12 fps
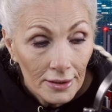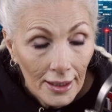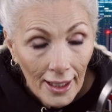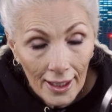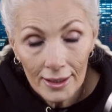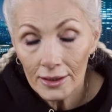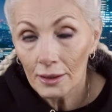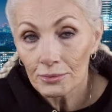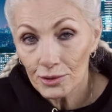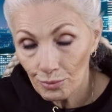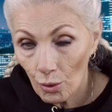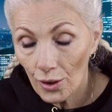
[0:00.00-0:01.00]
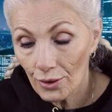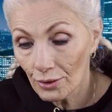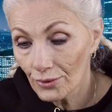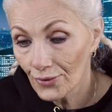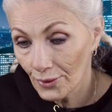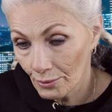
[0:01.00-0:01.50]
And I'm
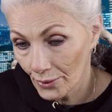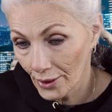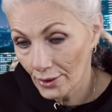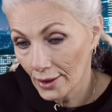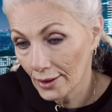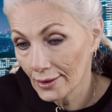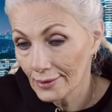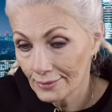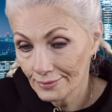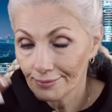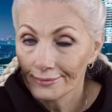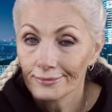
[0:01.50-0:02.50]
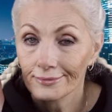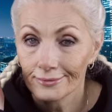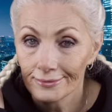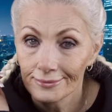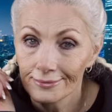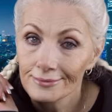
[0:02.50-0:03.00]
spoiled from wearing
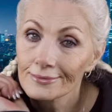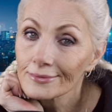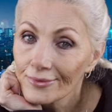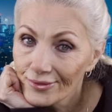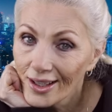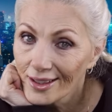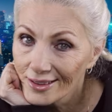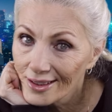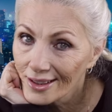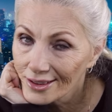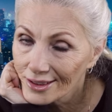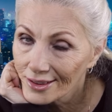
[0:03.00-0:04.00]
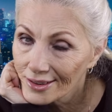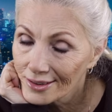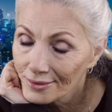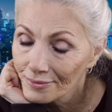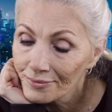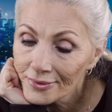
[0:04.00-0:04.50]
fake
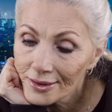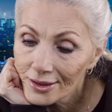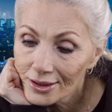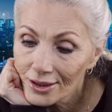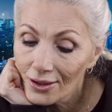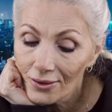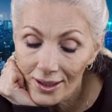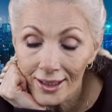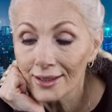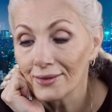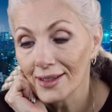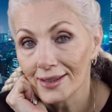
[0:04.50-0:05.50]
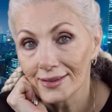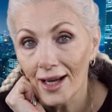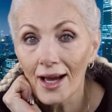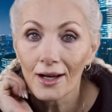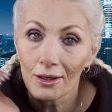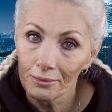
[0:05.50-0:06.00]
lashes. So anyways,
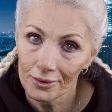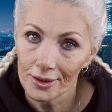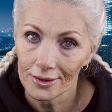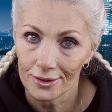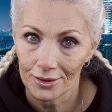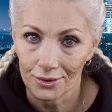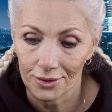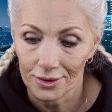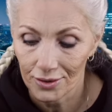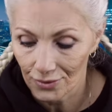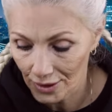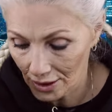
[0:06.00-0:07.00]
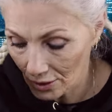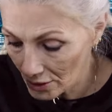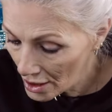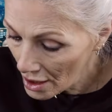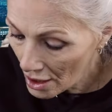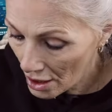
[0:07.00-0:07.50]
I hope you guys enjoyed this video.
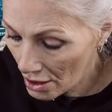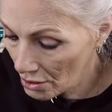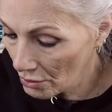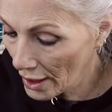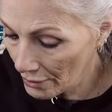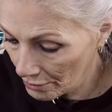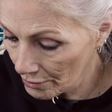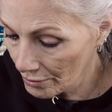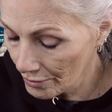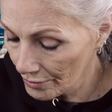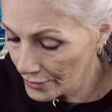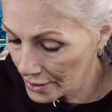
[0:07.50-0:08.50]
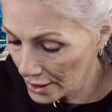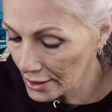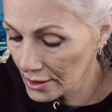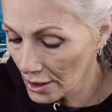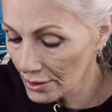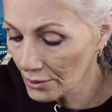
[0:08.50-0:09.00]
Oh, I did I
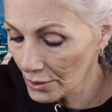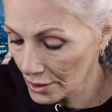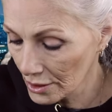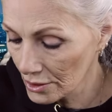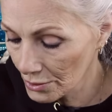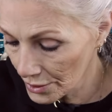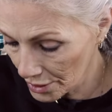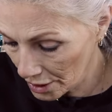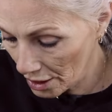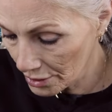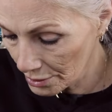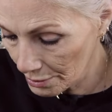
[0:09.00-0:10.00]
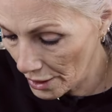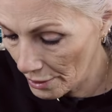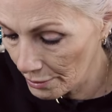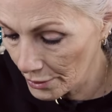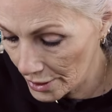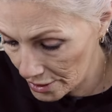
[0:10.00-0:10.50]
tell you what these were, the
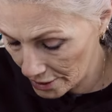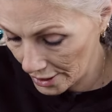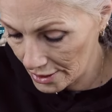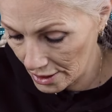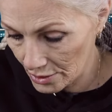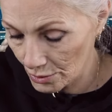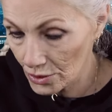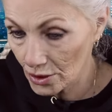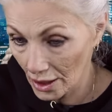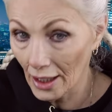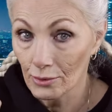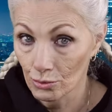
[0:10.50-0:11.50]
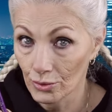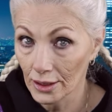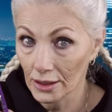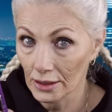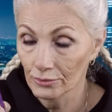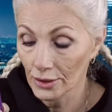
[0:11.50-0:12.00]
ColourPop ones? Because that's what we tried. I
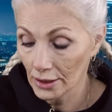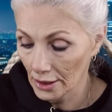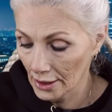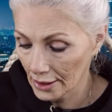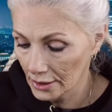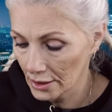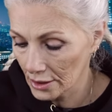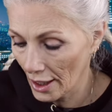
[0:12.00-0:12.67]
really, really like these.